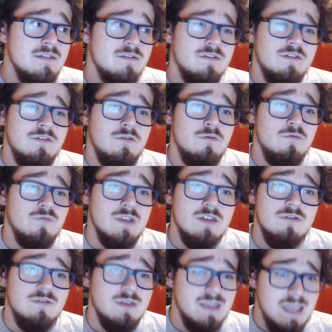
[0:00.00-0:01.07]
to
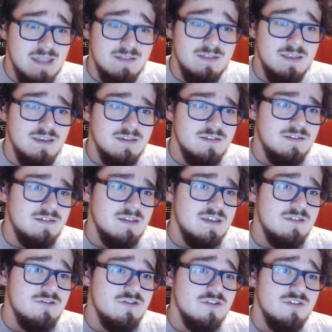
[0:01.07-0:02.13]
recreate this
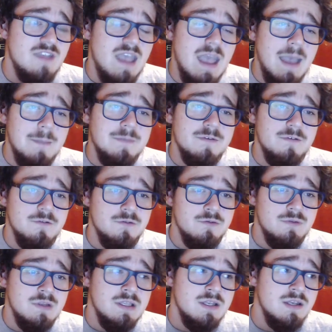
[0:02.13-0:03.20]
is just
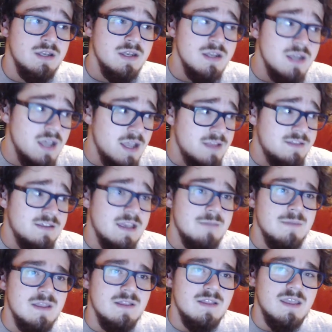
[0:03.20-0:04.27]
absolutely nuts. I
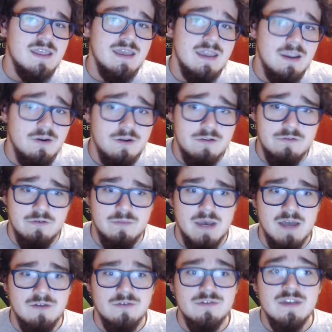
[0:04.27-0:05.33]
mean, the character
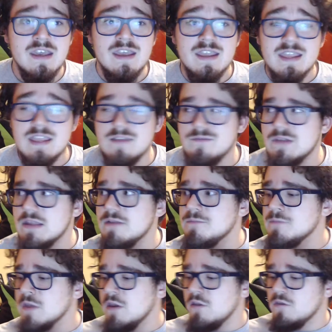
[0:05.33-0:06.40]
models, even
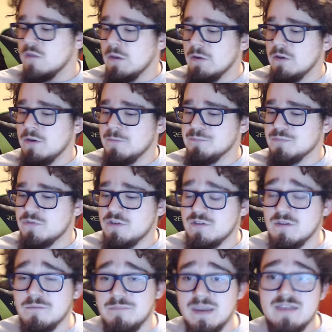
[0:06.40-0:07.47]
just the
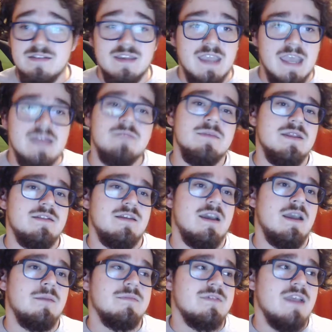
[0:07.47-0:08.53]
basic enemy
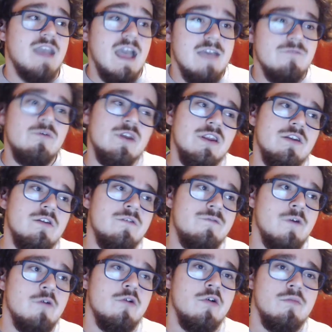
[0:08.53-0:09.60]
types. Like, I went into
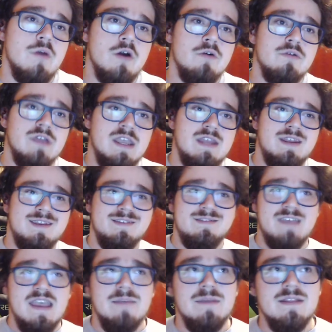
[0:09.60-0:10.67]
photo mode and
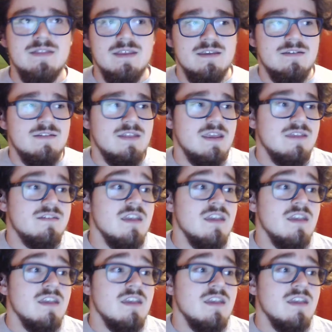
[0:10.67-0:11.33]
examined these things.